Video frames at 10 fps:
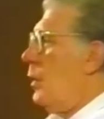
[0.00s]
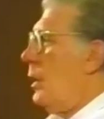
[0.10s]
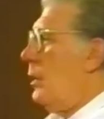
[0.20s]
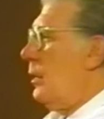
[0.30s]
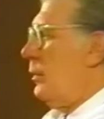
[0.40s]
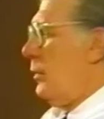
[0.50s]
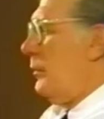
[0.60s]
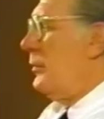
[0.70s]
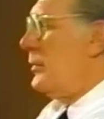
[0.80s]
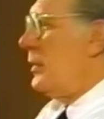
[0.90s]
Well, in
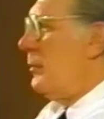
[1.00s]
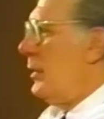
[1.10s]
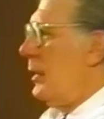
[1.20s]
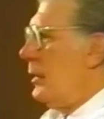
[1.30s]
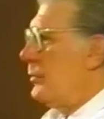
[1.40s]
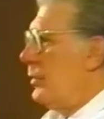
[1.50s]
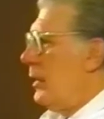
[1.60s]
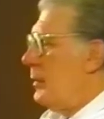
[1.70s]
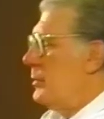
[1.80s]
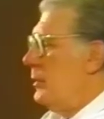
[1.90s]
order for something else,
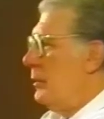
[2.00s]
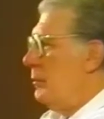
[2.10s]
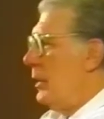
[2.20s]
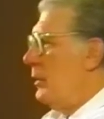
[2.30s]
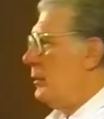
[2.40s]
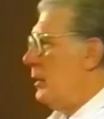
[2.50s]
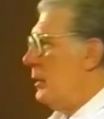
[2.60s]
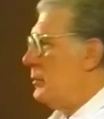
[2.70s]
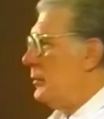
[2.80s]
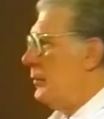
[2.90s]
you're absolutely right in
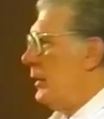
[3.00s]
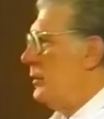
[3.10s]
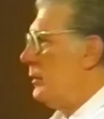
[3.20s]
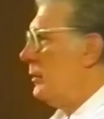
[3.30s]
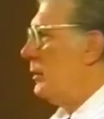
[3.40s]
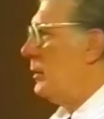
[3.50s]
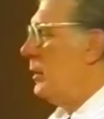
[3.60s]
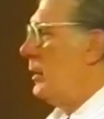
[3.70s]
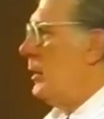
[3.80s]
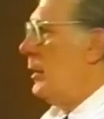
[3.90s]
your observation.
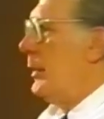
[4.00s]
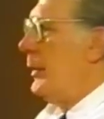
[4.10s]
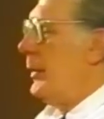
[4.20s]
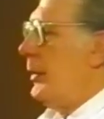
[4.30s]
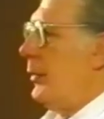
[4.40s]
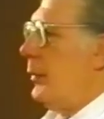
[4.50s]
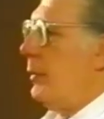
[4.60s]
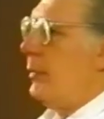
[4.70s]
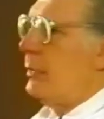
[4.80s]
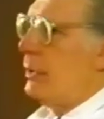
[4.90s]

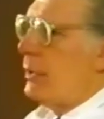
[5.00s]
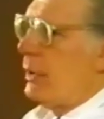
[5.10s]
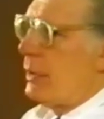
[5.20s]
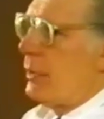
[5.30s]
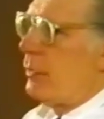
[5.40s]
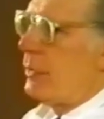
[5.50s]
When we were looking at